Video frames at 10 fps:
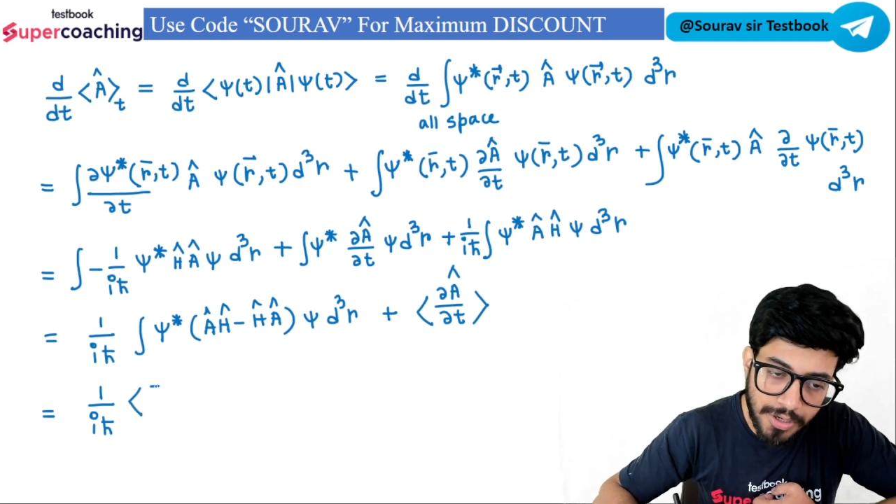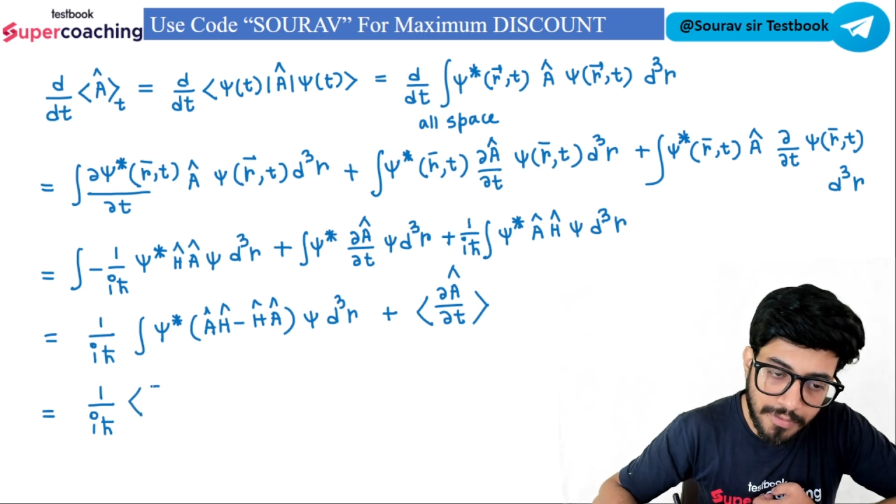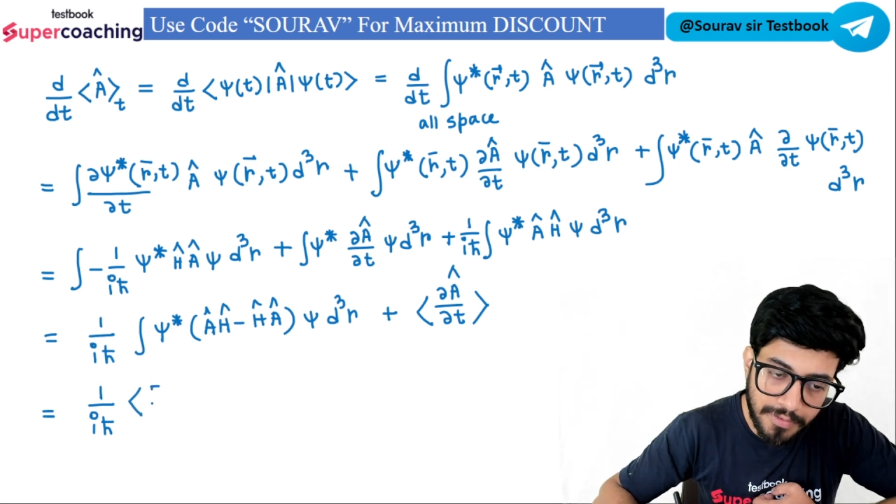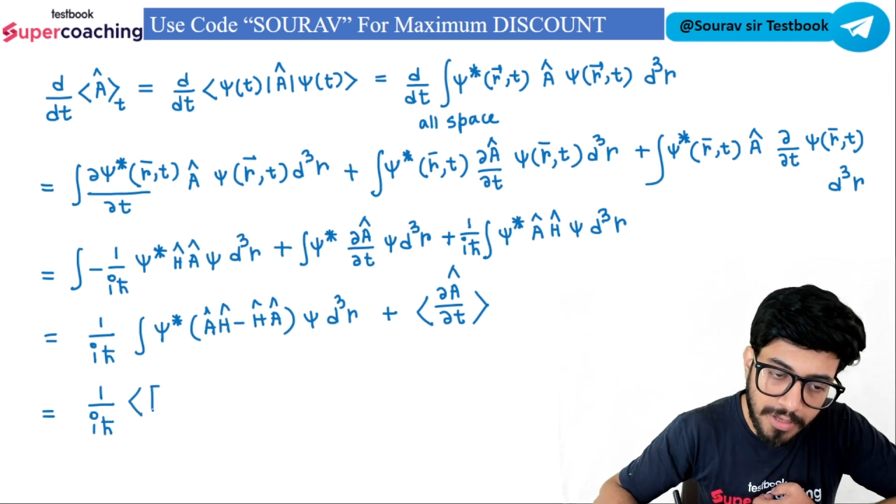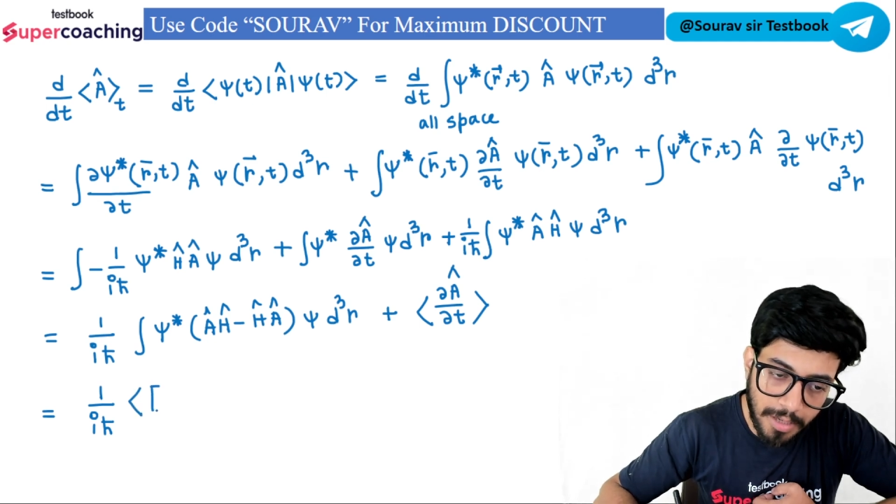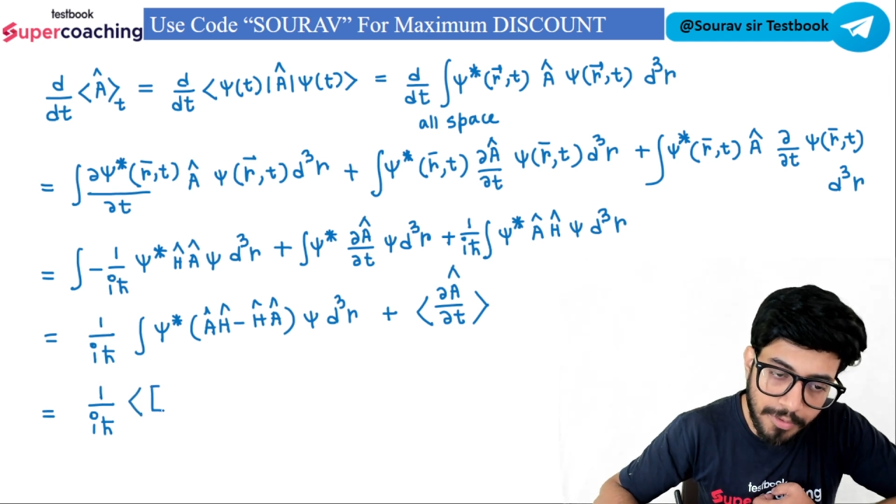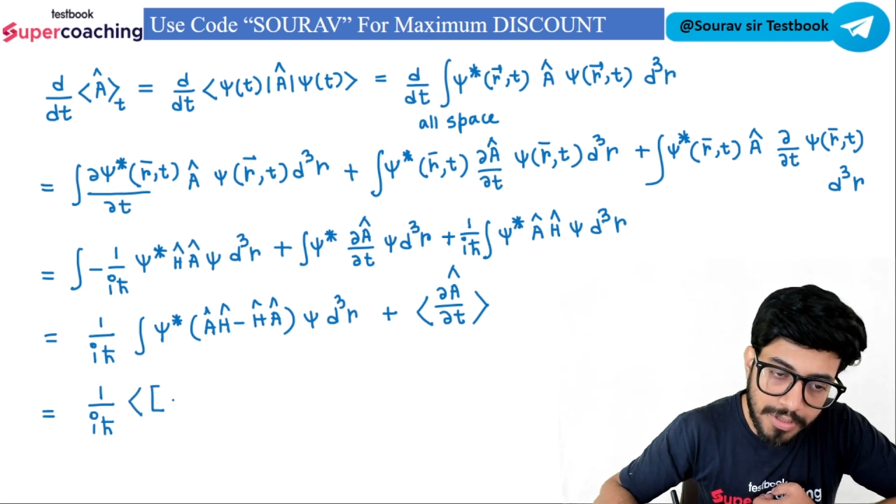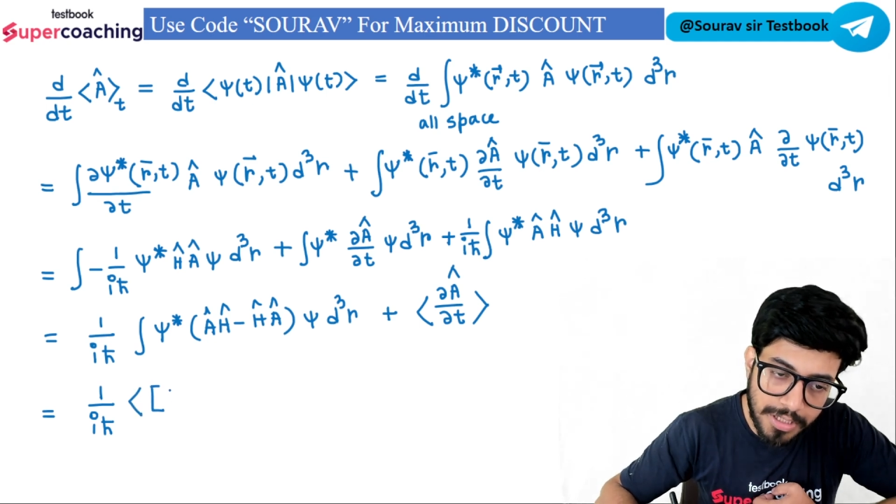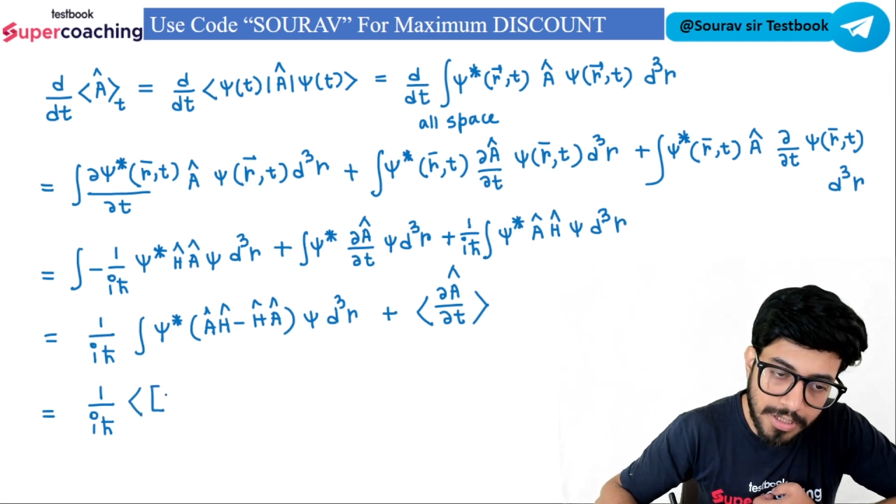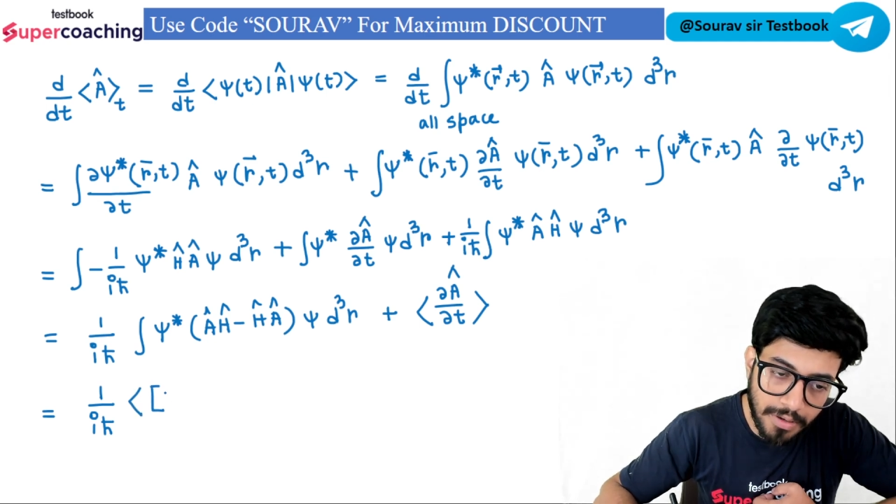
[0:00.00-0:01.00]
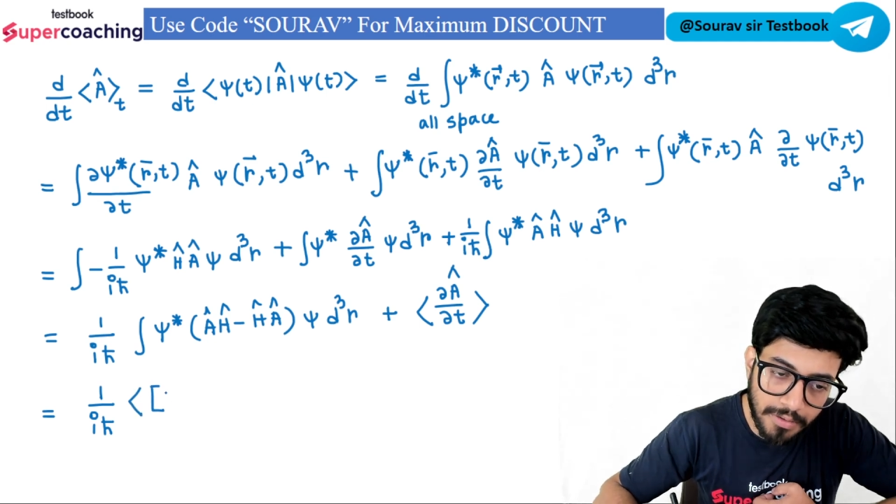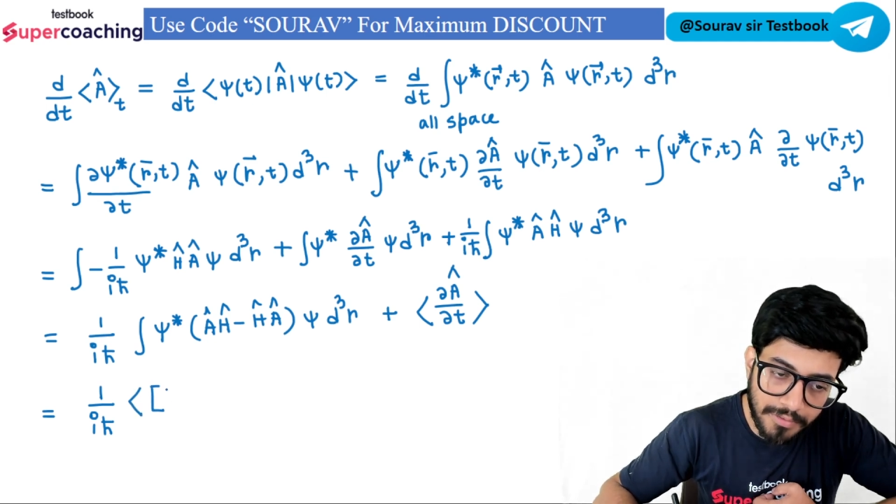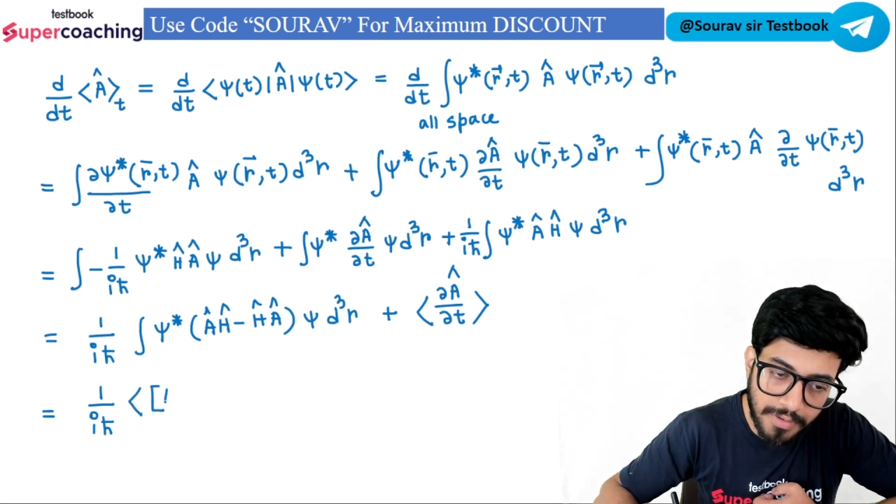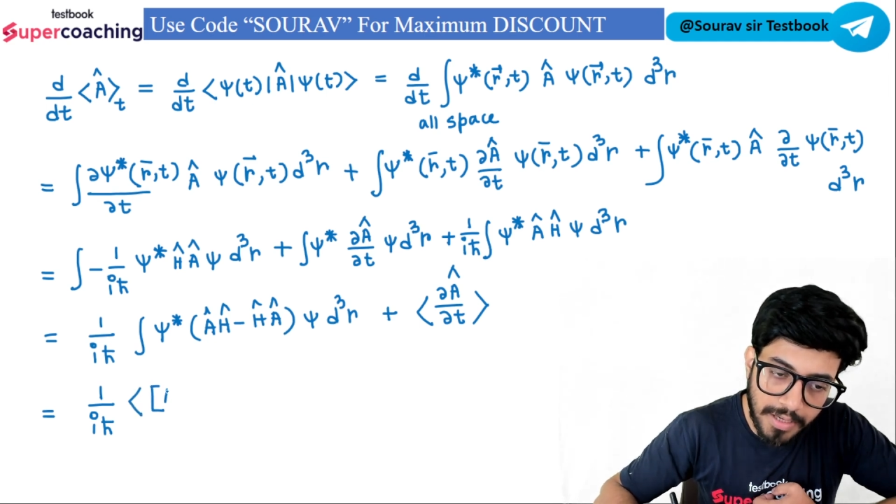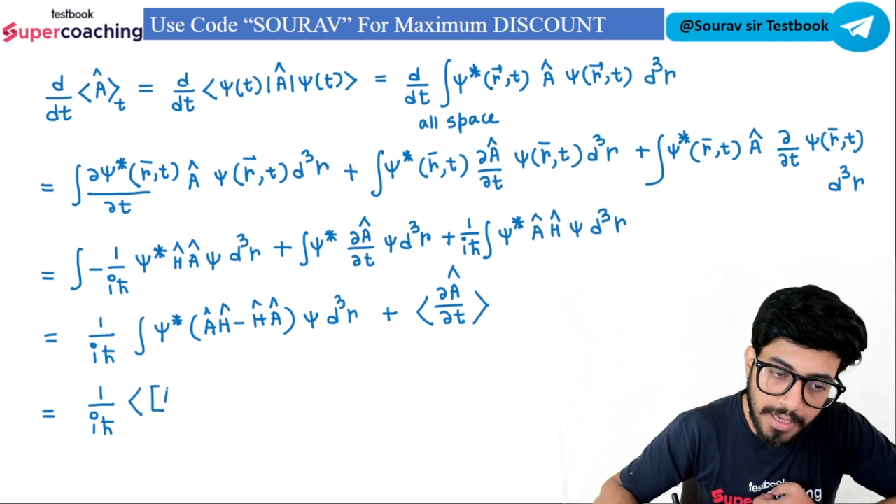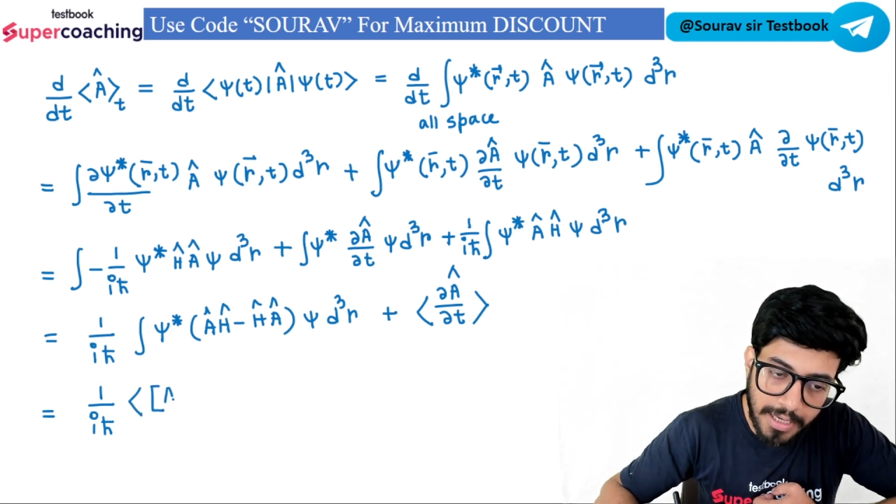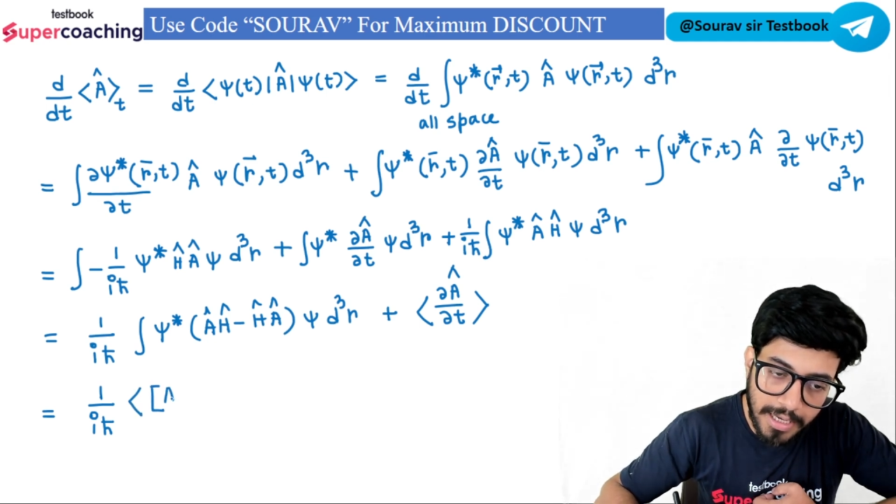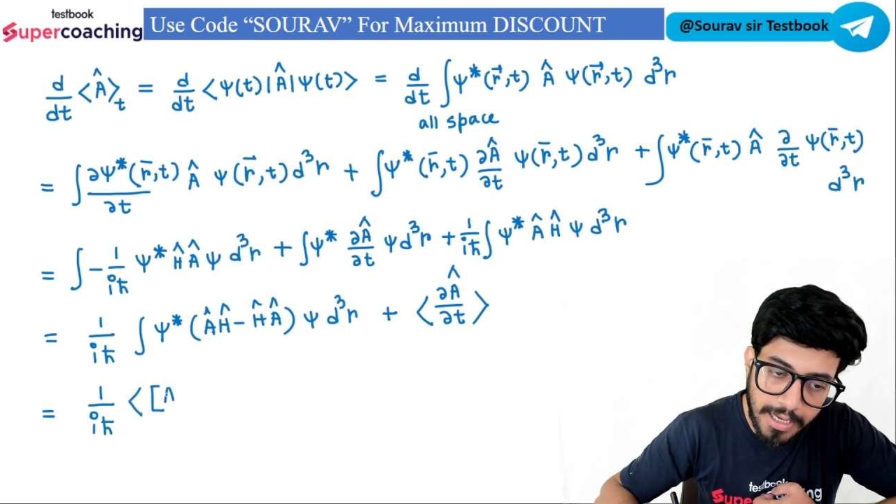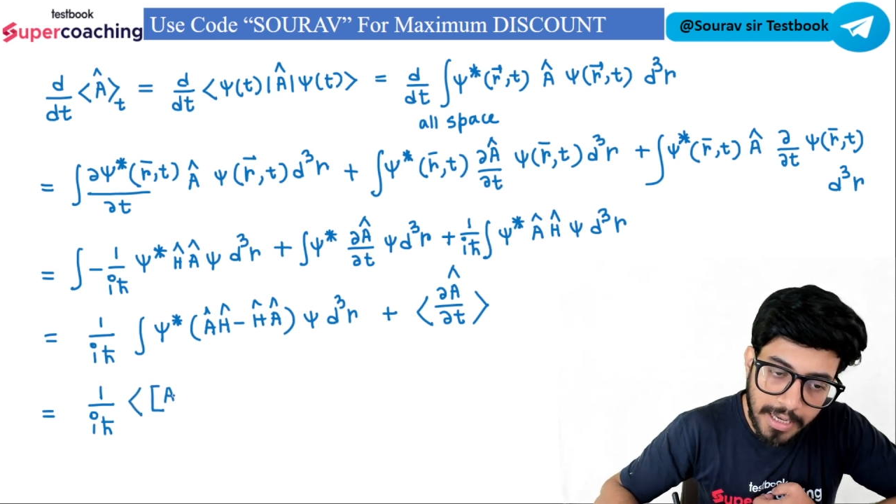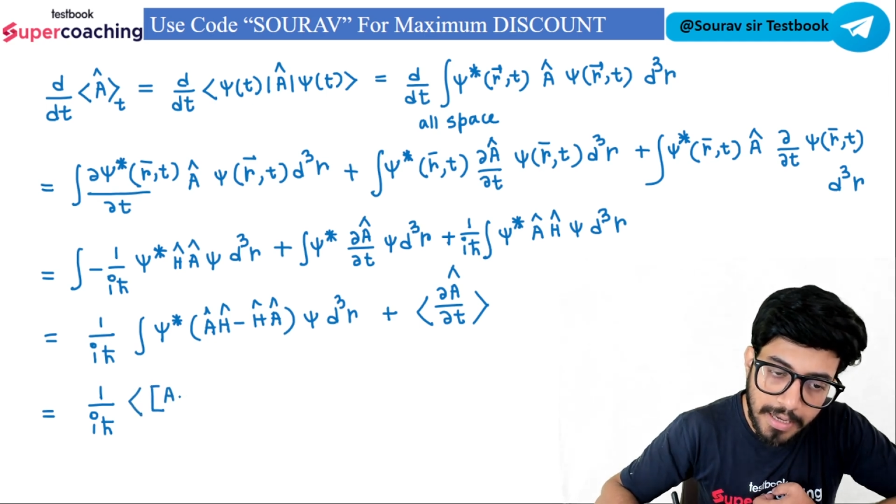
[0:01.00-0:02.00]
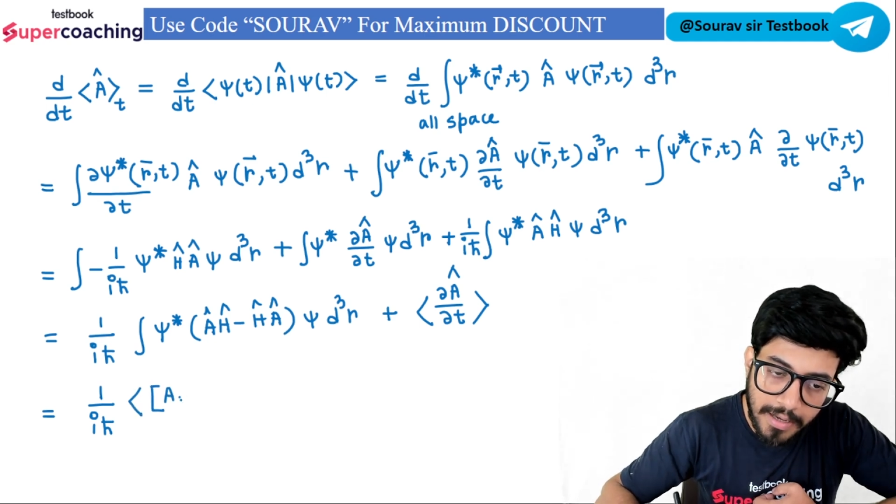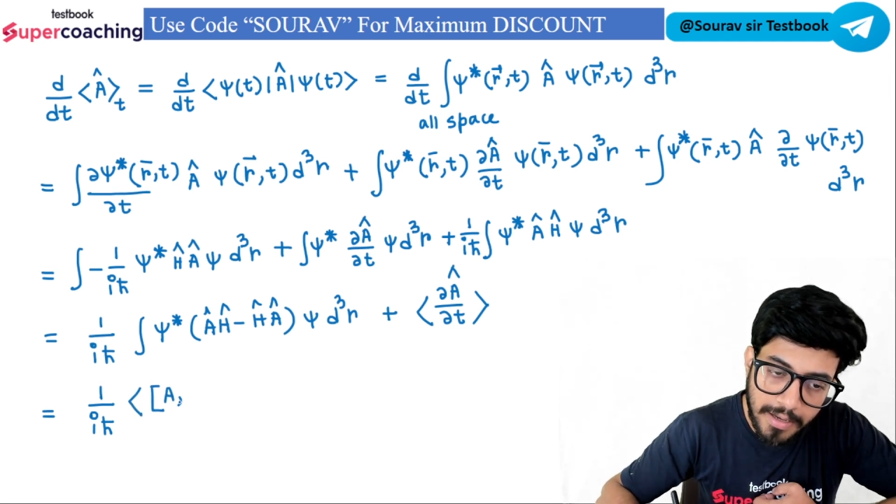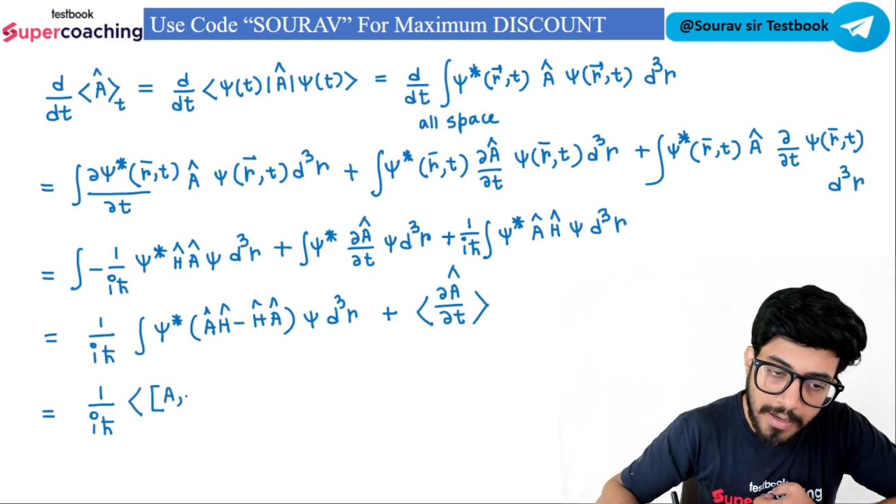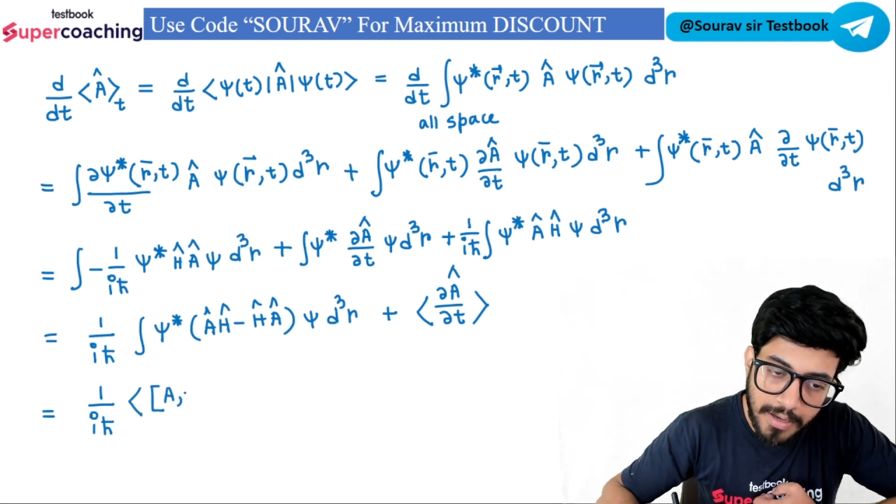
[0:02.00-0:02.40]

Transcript: of commutator of A,